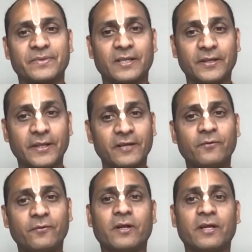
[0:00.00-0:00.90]

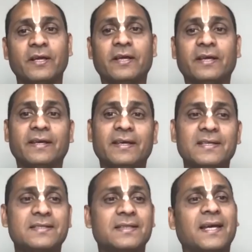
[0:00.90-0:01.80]
Therefore, he
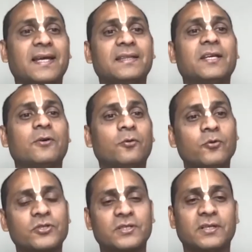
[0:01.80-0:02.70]
is like the
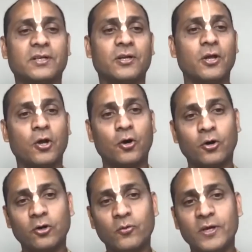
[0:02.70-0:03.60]
ocean,
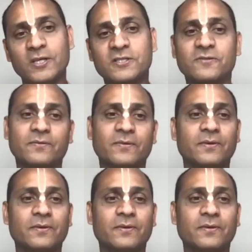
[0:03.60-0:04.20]
always